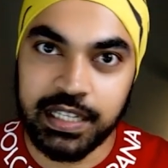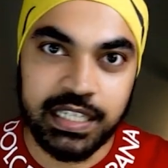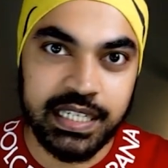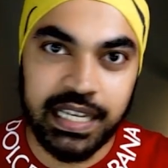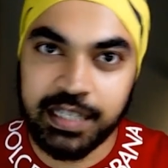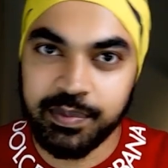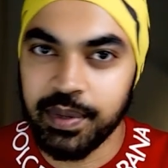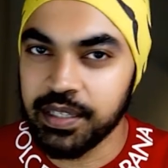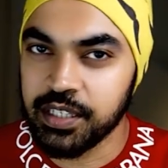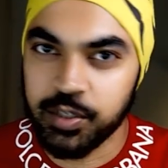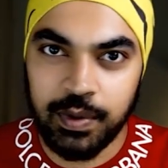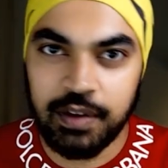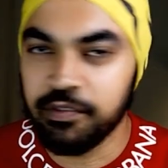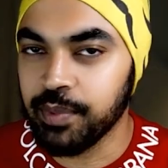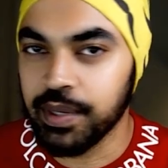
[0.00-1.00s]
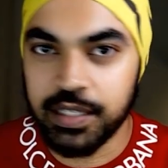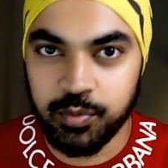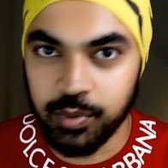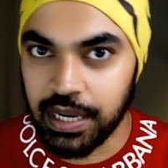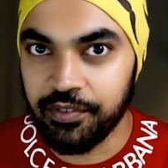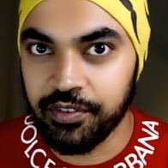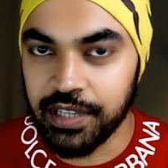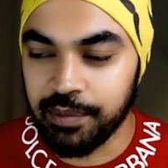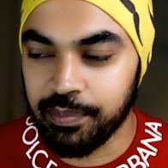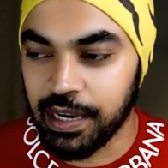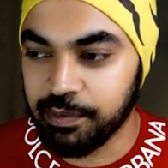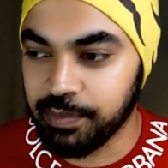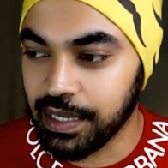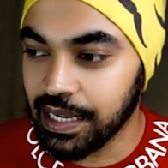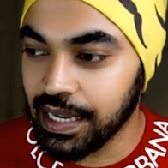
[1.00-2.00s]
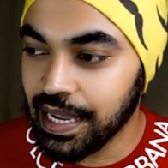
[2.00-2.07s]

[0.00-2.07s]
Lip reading: 6 months, 12 months, whatever that might be.